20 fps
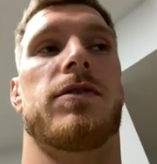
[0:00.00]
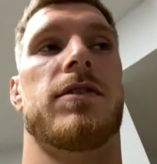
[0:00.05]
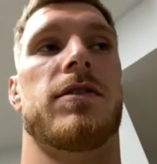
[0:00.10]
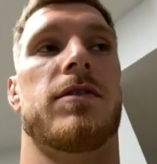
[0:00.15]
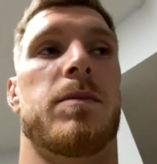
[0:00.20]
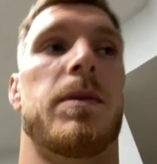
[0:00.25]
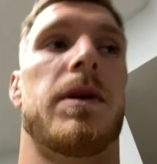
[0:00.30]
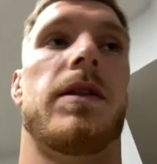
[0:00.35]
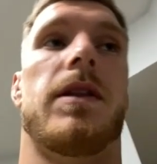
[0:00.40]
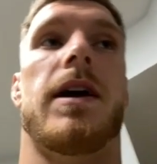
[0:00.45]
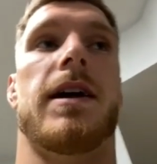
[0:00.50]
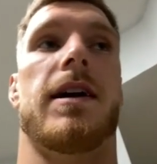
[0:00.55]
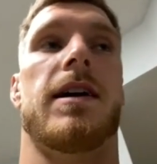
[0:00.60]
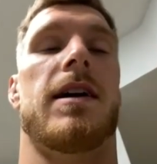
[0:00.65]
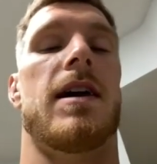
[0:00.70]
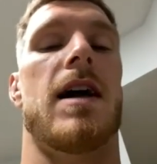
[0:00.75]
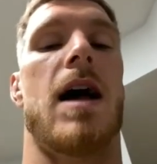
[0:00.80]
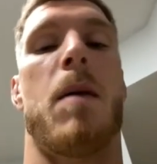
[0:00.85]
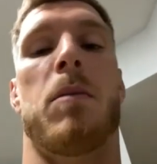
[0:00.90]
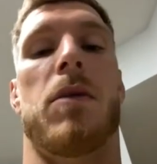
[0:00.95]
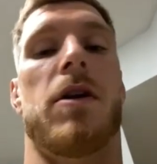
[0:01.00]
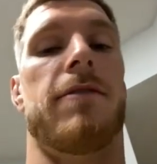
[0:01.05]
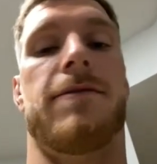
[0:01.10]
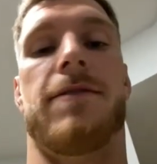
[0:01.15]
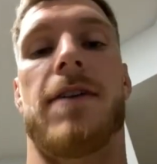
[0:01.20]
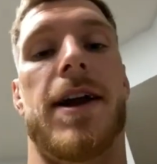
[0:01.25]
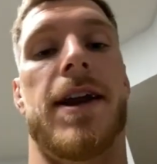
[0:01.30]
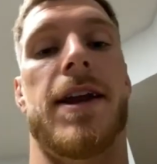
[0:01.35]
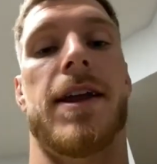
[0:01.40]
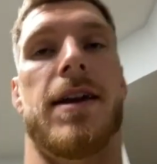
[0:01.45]
just being like, I'm gonna
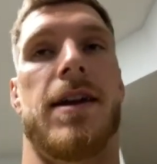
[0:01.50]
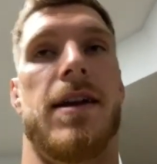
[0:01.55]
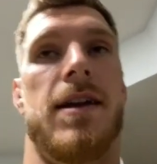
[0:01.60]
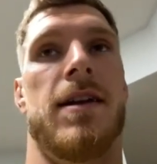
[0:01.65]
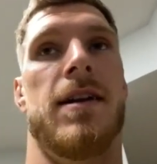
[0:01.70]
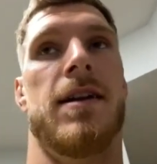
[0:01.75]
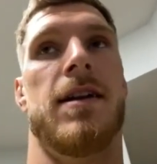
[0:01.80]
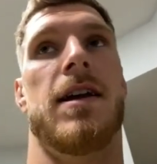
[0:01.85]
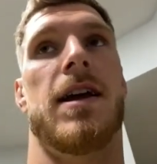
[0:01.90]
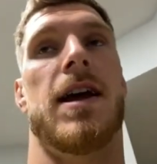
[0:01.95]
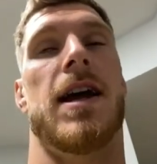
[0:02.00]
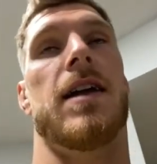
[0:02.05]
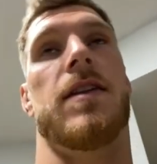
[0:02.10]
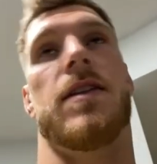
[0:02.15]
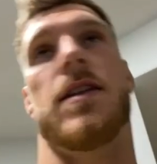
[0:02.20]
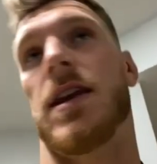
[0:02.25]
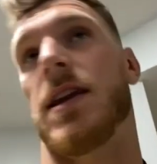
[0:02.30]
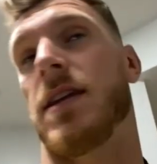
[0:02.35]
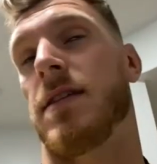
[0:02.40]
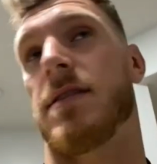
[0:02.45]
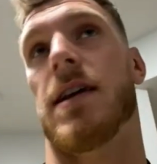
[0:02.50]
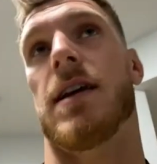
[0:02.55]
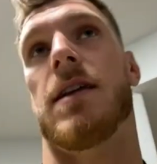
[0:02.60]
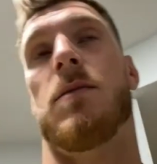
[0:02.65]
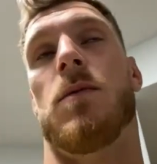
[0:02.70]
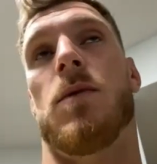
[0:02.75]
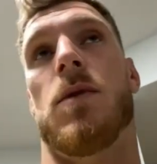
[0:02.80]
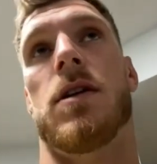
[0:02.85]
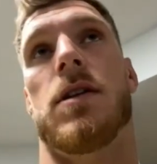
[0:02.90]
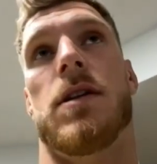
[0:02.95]
fight it. And then he said
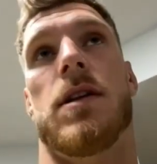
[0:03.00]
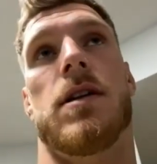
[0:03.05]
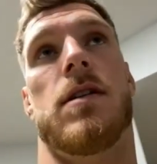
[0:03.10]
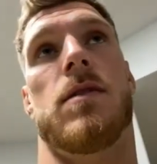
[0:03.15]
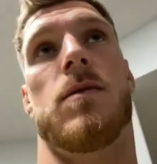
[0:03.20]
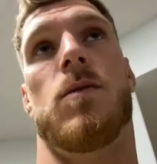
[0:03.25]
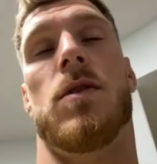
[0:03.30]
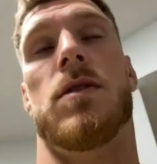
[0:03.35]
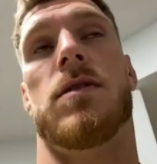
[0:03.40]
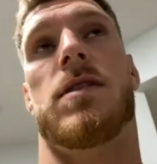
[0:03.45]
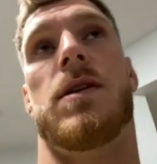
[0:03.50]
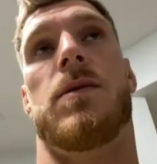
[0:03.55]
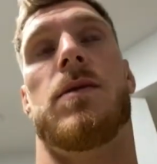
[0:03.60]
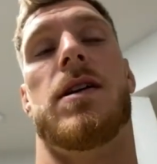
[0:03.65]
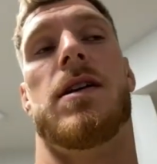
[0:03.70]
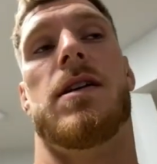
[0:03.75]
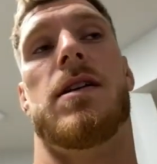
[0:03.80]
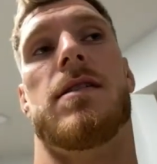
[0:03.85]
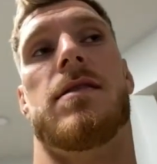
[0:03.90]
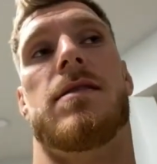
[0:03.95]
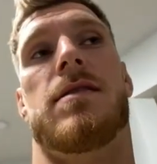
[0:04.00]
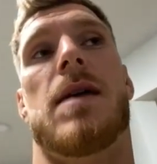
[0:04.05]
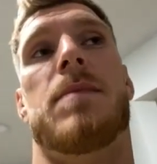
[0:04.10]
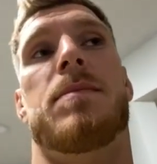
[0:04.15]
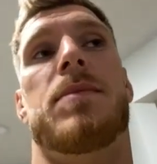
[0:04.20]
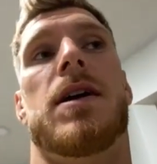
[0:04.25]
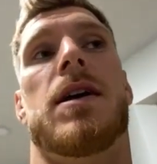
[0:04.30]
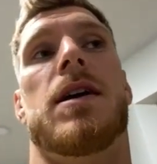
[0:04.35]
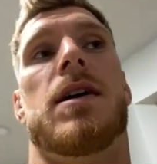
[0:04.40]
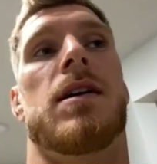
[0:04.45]
once he went into
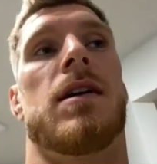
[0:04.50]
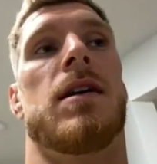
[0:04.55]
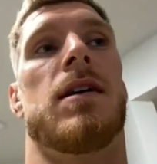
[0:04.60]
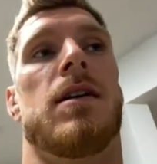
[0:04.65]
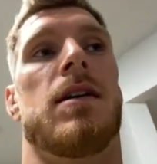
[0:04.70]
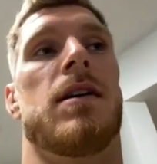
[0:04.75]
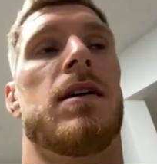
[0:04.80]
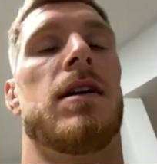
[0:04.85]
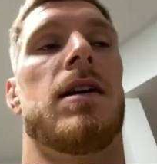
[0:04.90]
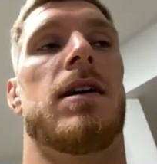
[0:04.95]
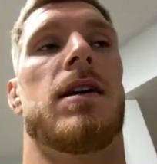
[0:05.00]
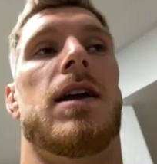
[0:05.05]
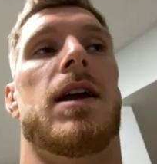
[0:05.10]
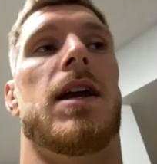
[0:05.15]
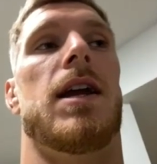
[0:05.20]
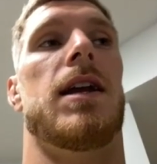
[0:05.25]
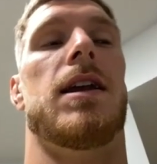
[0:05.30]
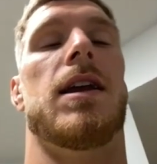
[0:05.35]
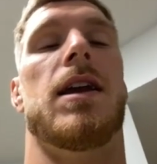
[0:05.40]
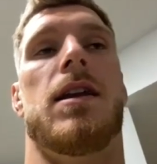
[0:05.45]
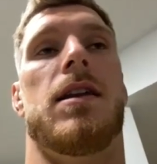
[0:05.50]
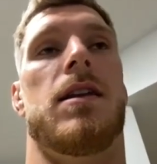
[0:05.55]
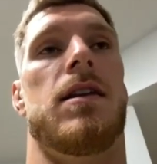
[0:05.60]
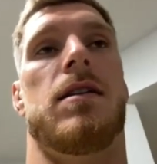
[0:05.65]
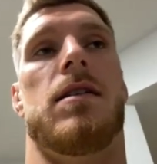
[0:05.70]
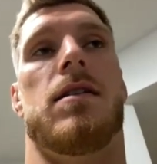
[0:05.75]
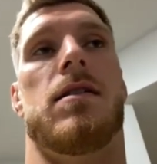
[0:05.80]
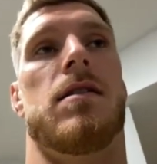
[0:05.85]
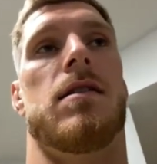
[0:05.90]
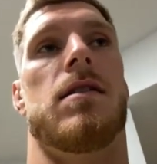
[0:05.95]
septic, he
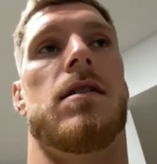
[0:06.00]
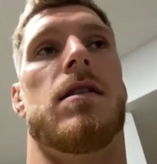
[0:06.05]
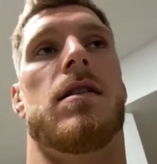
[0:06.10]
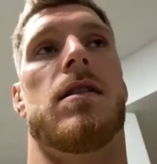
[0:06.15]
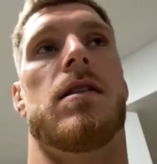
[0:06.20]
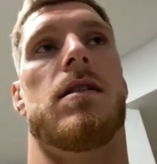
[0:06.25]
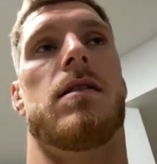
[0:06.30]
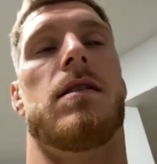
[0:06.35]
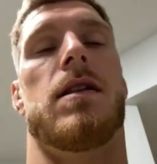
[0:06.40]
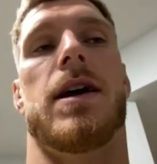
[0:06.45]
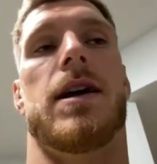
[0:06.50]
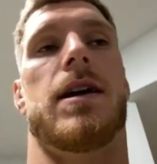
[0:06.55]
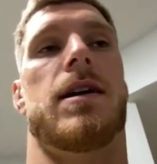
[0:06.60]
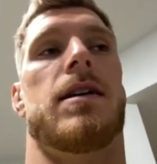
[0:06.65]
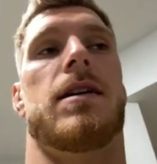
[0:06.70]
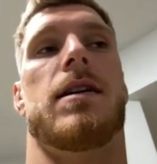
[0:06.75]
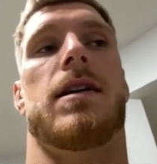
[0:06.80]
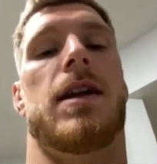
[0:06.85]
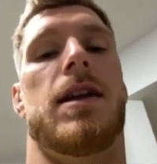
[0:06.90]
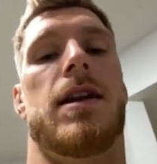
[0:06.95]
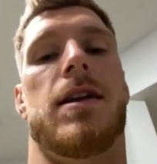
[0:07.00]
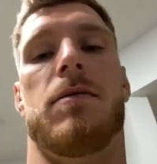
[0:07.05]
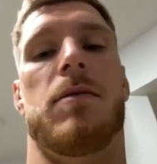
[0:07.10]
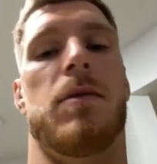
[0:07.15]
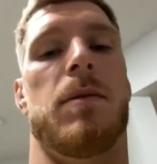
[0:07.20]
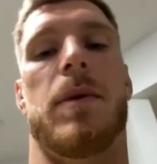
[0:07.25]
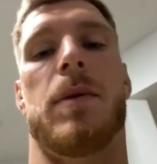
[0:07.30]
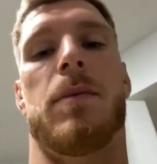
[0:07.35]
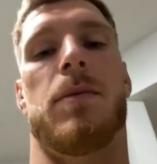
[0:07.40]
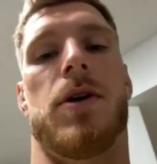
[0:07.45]
didn't he didn't
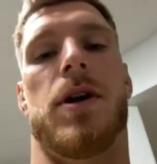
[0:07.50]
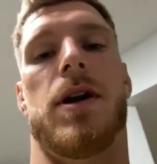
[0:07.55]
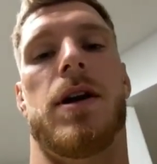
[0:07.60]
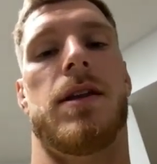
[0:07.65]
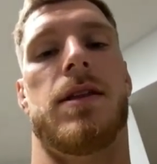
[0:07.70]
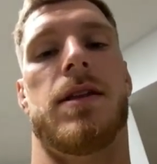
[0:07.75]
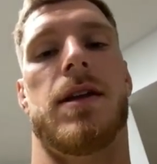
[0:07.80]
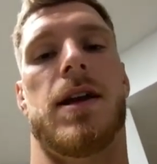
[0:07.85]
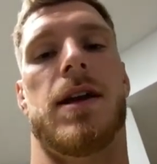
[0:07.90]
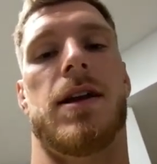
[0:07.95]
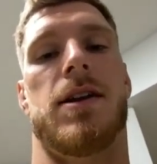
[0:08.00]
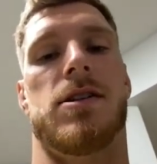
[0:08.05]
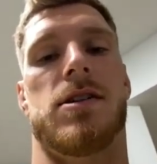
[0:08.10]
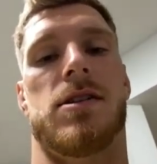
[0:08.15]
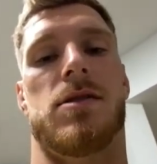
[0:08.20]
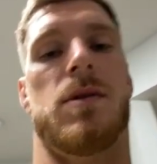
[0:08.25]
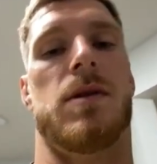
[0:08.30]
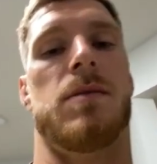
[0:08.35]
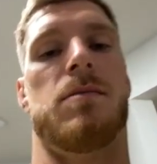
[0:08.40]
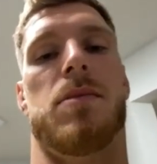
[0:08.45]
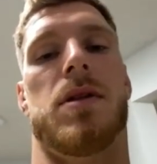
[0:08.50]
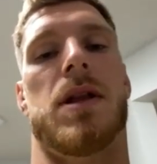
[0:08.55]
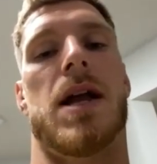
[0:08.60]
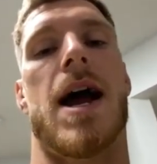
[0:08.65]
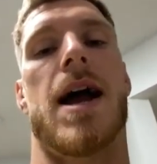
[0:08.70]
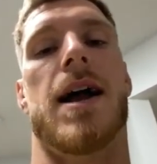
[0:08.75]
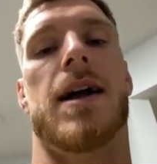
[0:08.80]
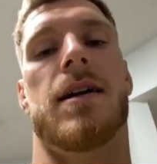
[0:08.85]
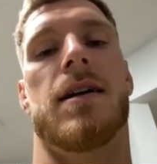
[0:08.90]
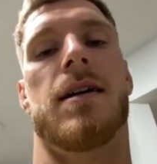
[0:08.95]
remember anything. He just went
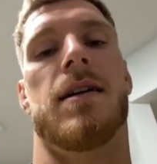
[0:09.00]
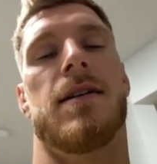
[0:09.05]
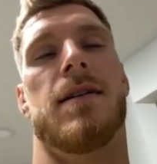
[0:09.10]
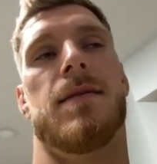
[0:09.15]
black.